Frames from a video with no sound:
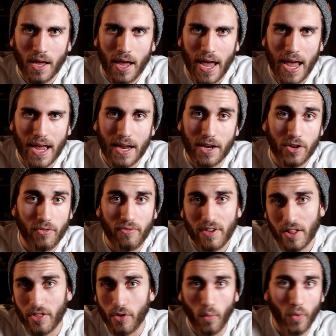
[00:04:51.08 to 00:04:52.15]
And you
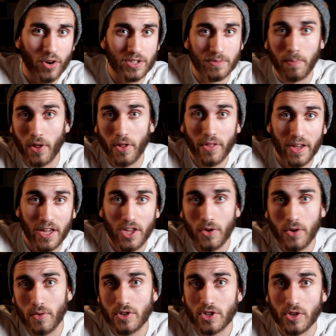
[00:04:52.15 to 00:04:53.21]
feel the world's pulling
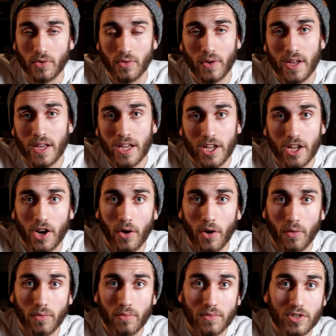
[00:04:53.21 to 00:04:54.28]
you to, you
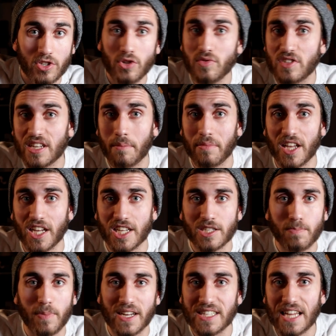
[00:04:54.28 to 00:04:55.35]
know, do something
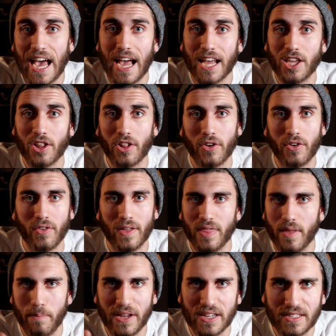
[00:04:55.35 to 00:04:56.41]
spectacular in the
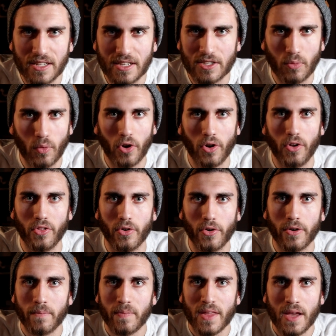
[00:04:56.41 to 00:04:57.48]
business world
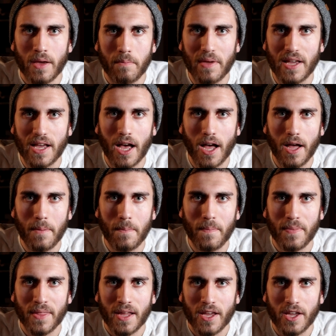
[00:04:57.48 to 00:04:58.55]
or become,
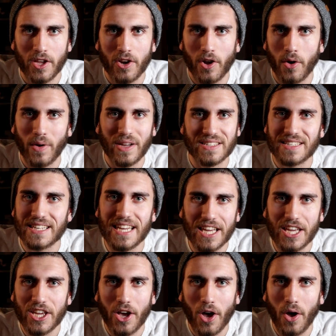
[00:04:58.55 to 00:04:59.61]
you know, a
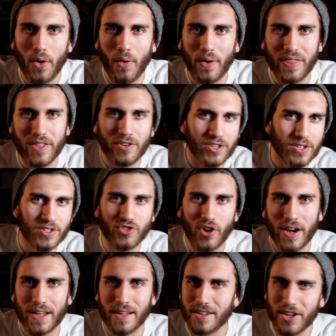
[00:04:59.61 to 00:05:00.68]
CEO and they're just
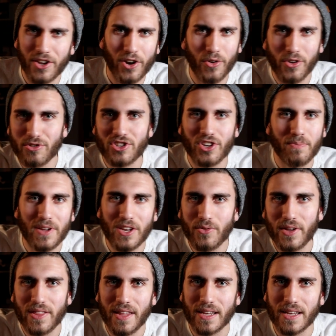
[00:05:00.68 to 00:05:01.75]
trying to, you know, you should be
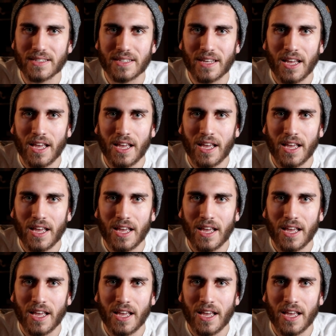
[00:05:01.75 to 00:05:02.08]
doing this.